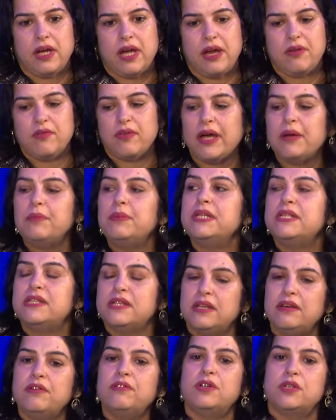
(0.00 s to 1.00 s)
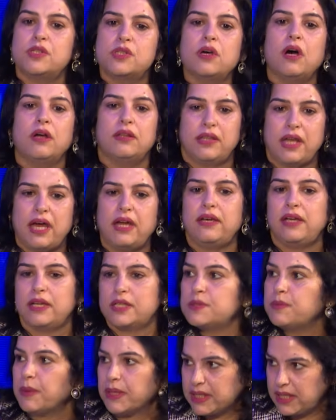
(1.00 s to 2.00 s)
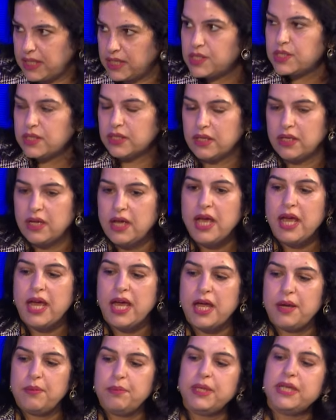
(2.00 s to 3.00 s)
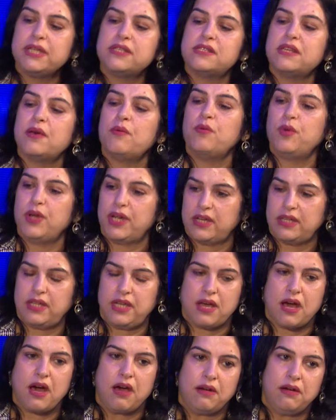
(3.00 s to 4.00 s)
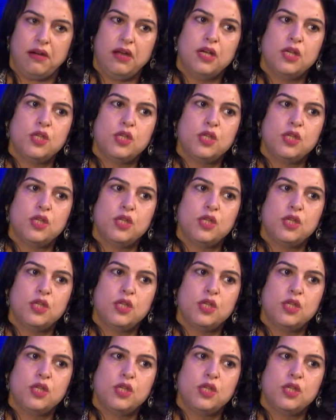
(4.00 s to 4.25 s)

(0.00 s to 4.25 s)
and Wibey delivers on that expectation and meets them where they are.